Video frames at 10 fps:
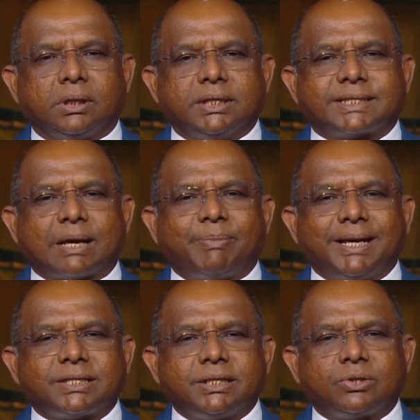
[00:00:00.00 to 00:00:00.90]
Its
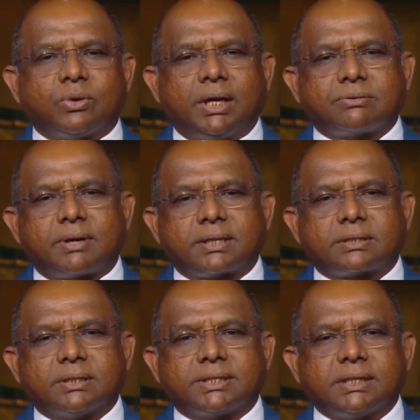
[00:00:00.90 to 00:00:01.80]
capacity to
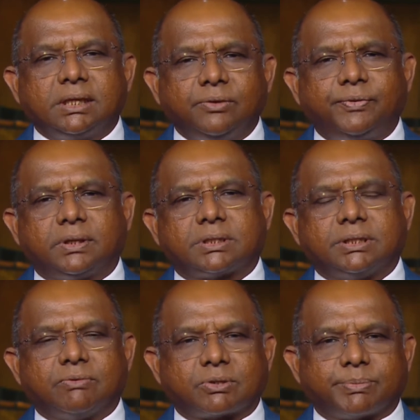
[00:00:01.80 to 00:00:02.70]
attract
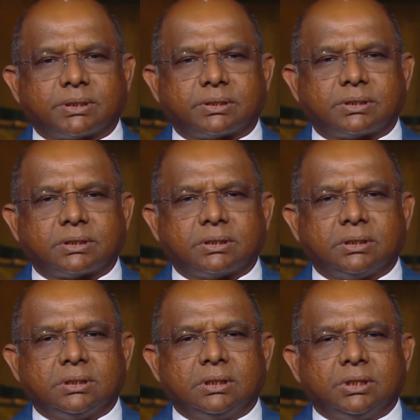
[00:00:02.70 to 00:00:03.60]
significant investments,
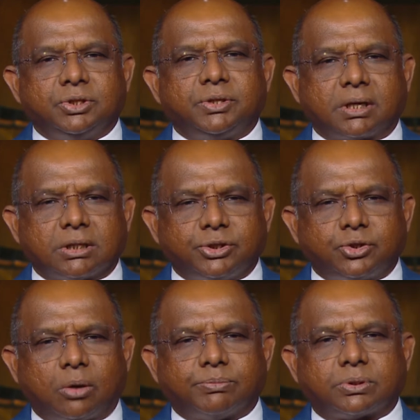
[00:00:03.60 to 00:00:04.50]
generate
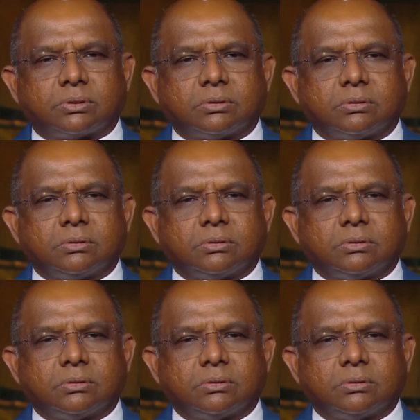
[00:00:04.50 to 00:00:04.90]
jobs,